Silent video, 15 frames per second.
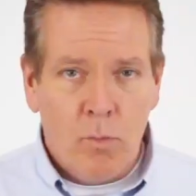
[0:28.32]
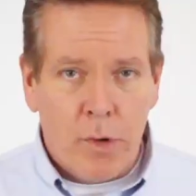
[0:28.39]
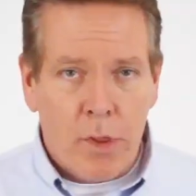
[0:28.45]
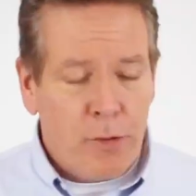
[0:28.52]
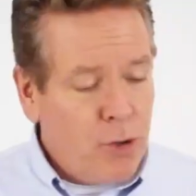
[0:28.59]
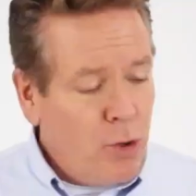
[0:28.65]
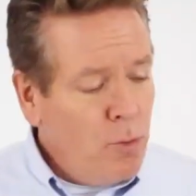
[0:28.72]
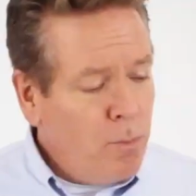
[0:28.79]

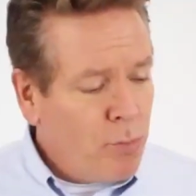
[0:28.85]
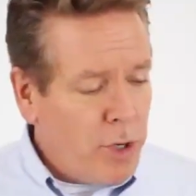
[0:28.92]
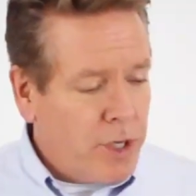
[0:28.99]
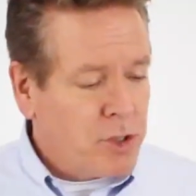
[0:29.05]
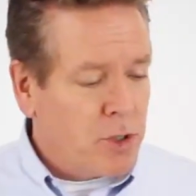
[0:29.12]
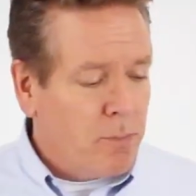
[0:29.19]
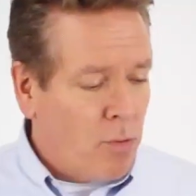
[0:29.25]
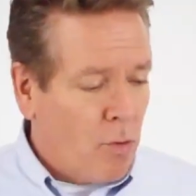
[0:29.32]
with two
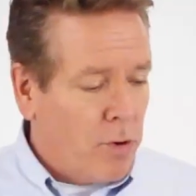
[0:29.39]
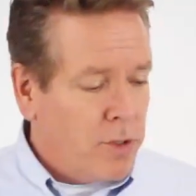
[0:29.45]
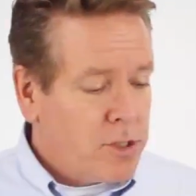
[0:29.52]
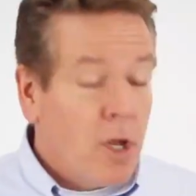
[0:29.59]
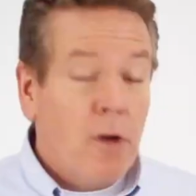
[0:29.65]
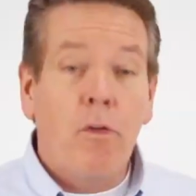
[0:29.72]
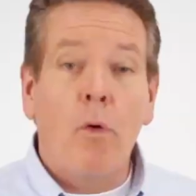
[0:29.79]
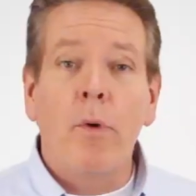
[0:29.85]
pressure ports
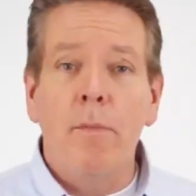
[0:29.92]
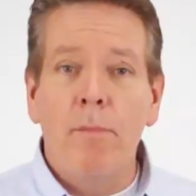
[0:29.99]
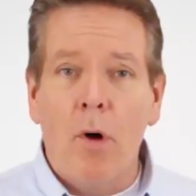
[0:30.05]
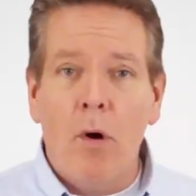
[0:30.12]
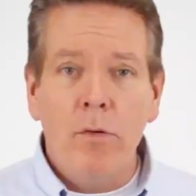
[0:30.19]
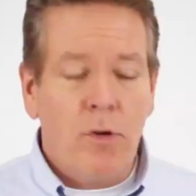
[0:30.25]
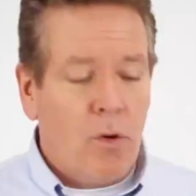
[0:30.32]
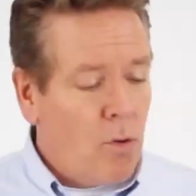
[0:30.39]
for
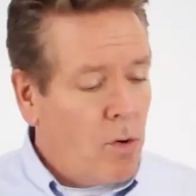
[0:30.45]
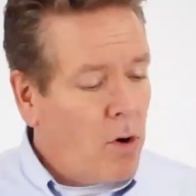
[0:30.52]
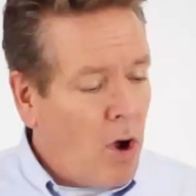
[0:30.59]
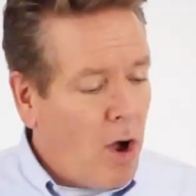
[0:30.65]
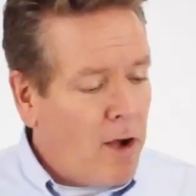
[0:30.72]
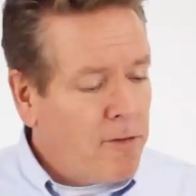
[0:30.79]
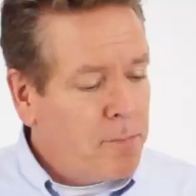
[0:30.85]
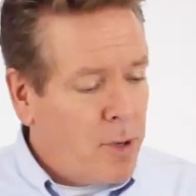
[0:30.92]
remote or
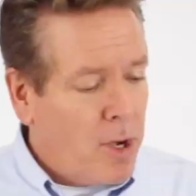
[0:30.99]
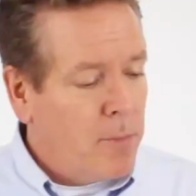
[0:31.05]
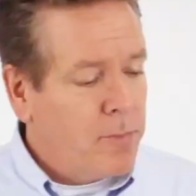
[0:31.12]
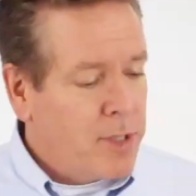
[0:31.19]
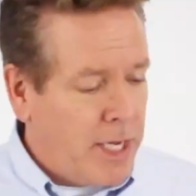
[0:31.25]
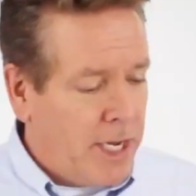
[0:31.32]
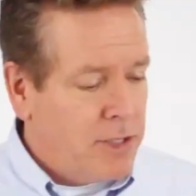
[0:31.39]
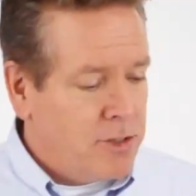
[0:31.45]
off-pump
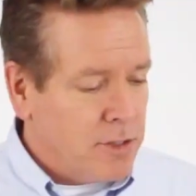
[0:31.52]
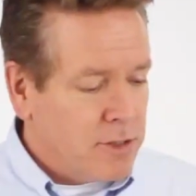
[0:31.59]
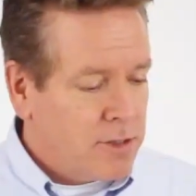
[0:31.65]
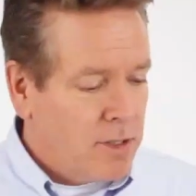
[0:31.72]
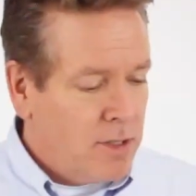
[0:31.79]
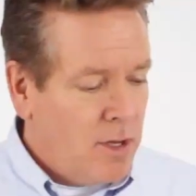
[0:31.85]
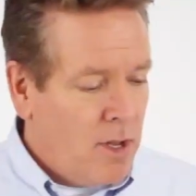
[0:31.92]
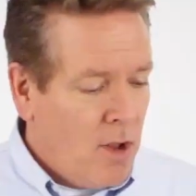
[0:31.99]
gauges,
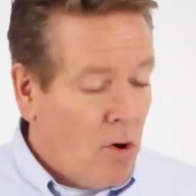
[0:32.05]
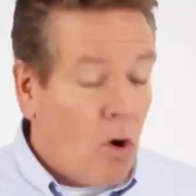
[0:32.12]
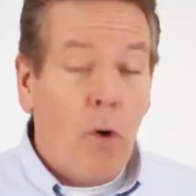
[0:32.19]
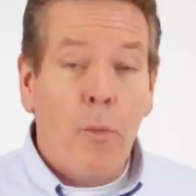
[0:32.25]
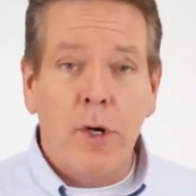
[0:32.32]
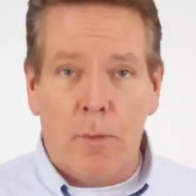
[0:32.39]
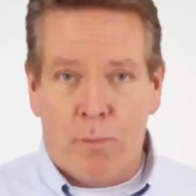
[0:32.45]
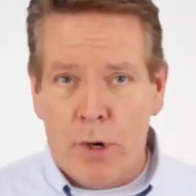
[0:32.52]
or
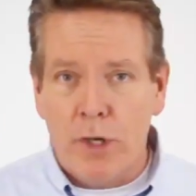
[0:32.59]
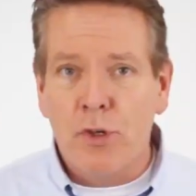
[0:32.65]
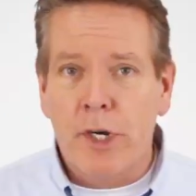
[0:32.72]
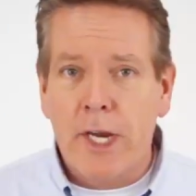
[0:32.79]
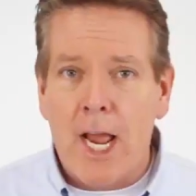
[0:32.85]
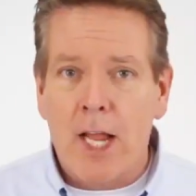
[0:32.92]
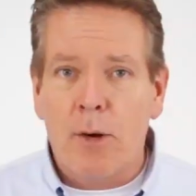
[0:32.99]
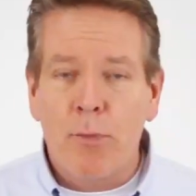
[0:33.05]
when your pressure
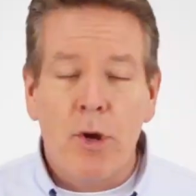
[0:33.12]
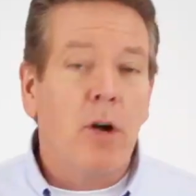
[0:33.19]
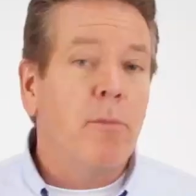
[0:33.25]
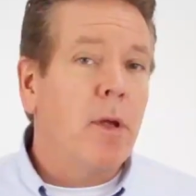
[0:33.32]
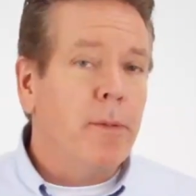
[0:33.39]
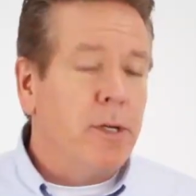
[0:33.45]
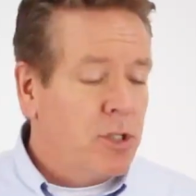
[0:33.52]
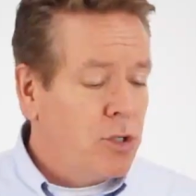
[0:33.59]
calibrator
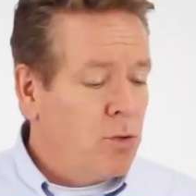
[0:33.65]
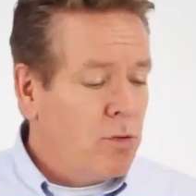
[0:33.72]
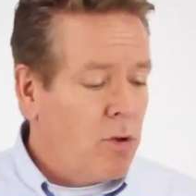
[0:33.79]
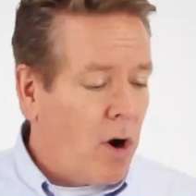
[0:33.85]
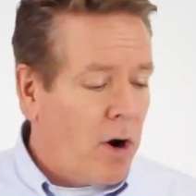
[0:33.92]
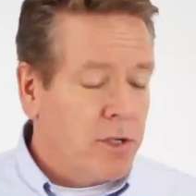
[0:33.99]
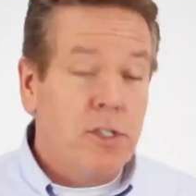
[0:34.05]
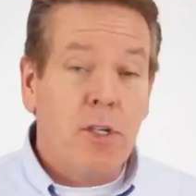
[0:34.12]
may be too
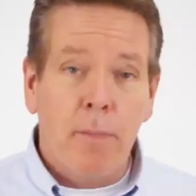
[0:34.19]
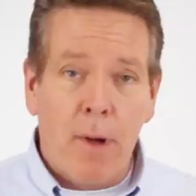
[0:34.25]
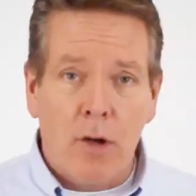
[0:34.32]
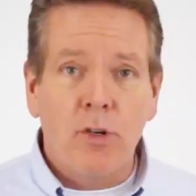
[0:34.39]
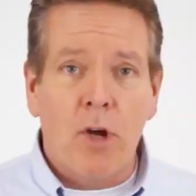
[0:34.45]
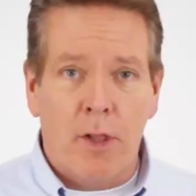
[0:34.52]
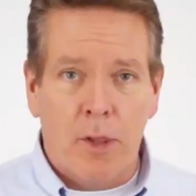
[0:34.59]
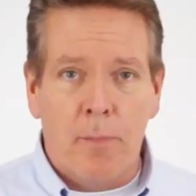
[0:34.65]
large to mount
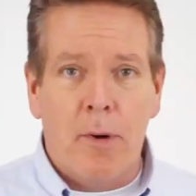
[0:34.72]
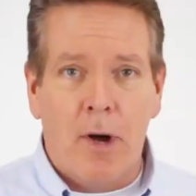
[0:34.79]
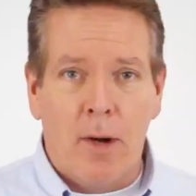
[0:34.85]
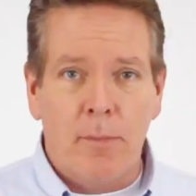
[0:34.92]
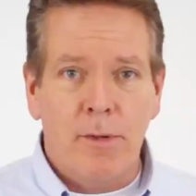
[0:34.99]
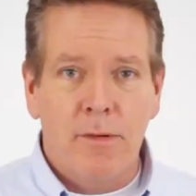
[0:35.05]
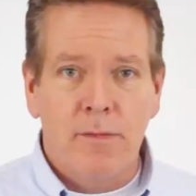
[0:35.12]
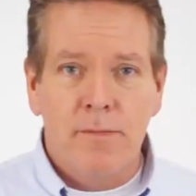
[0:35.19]
on the
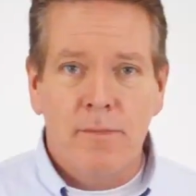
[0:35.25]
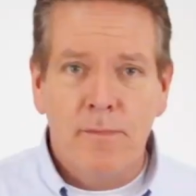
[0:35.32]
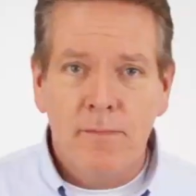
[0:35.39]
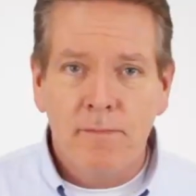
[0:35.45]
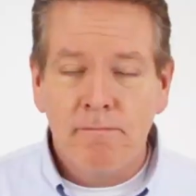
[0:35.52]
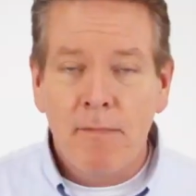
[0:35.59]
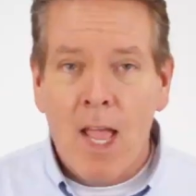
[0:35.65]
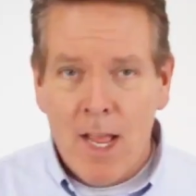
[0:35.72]
pump.
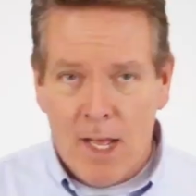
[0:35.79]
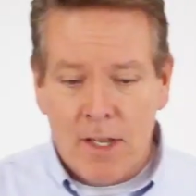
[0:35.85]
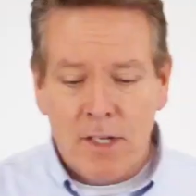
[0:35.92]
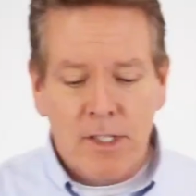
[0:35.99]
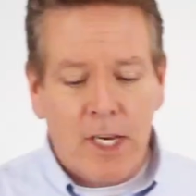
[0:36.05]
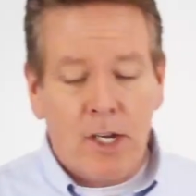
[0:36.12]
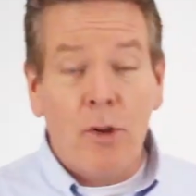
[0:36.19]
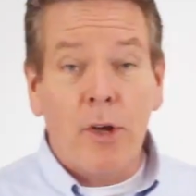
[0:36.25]
Let's
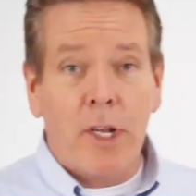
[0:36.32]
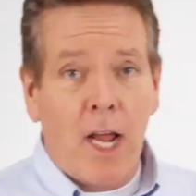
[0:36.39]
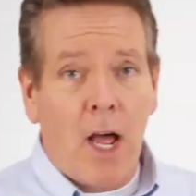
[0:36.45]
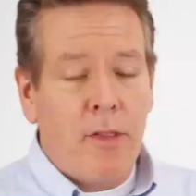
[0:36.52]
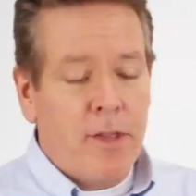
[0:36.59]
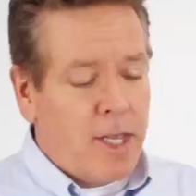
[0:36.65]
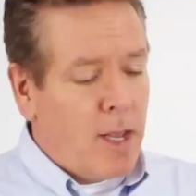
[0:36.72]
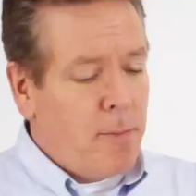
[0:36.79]
take a look at how
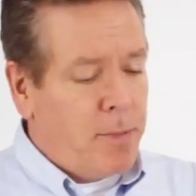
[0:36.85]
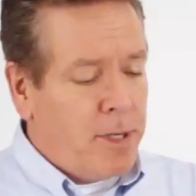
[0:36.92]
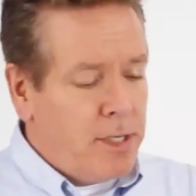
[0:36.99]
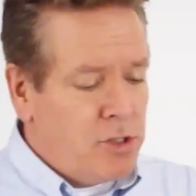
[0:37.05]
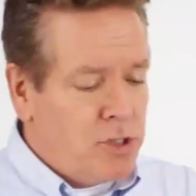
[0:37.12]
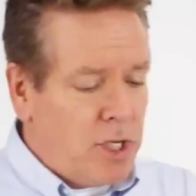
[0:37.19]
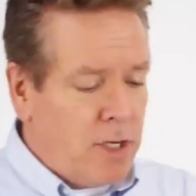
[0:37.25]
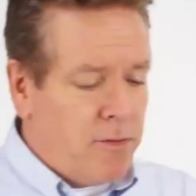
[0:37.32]
the
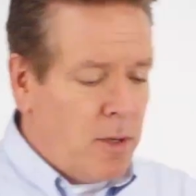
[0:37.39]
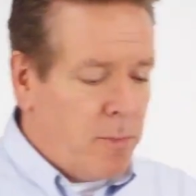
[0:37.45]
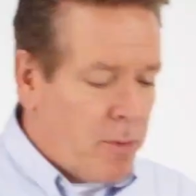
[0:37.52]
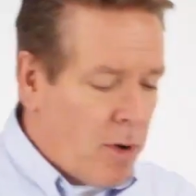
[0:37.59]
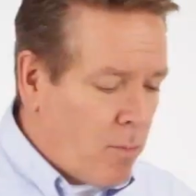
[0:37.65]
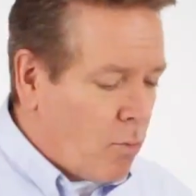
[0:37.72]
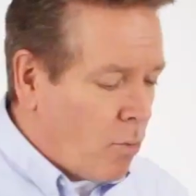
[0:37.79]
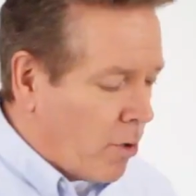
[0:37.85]
APGV
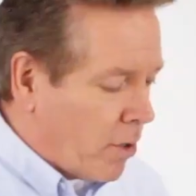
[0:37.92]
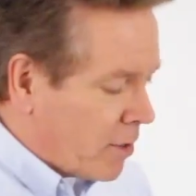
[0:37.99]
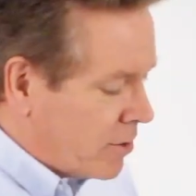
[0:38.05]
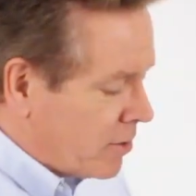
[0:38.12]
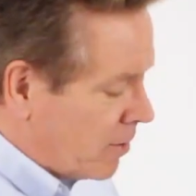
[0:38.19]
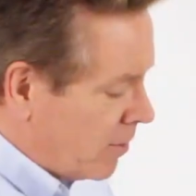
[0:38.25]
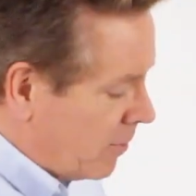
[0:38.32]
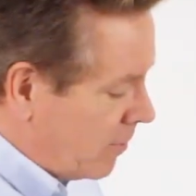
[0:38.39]
pump works.